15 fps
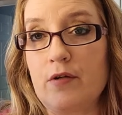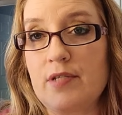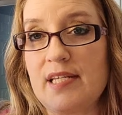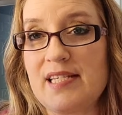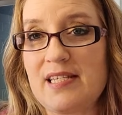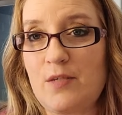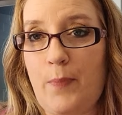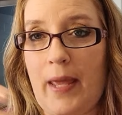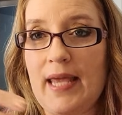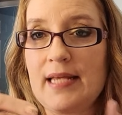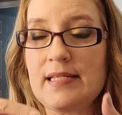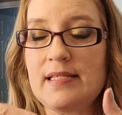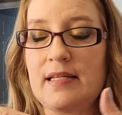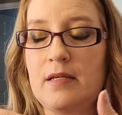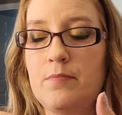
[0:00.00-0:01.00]
There's a
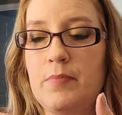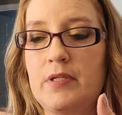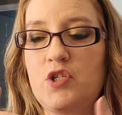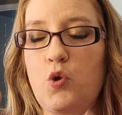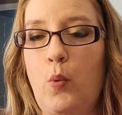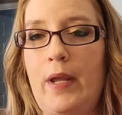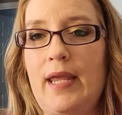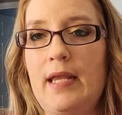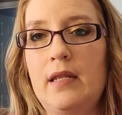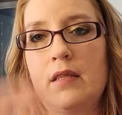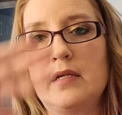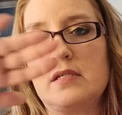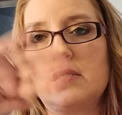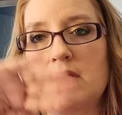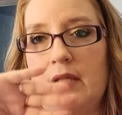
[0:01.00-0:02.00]
space in
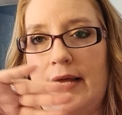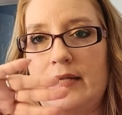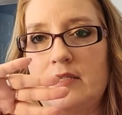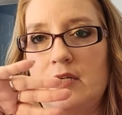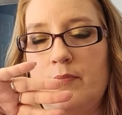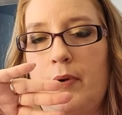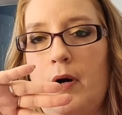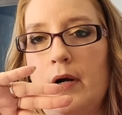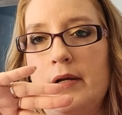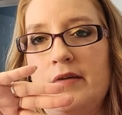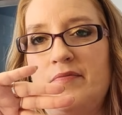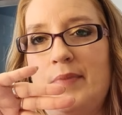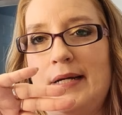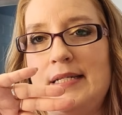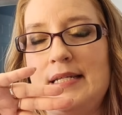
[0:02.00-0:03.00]
between the slanted
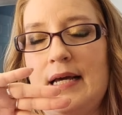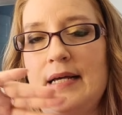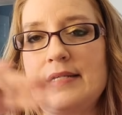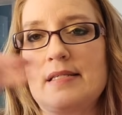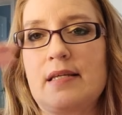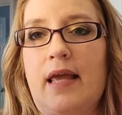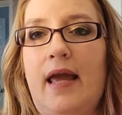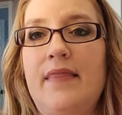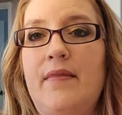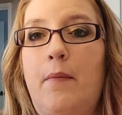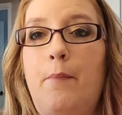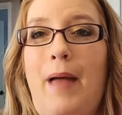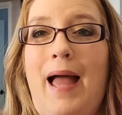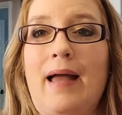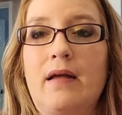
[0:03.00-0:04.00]
part of my desk and
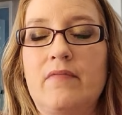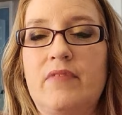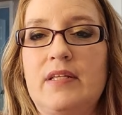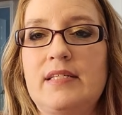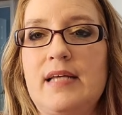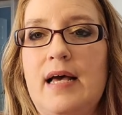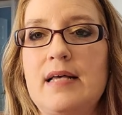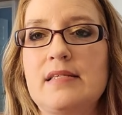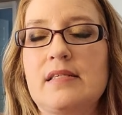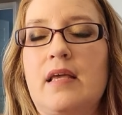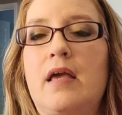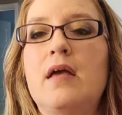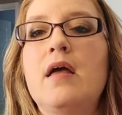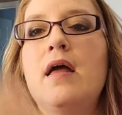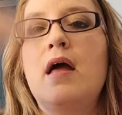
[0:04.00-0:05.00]
the back of the
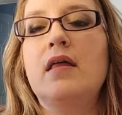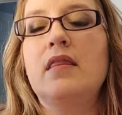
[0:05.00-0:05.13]
desk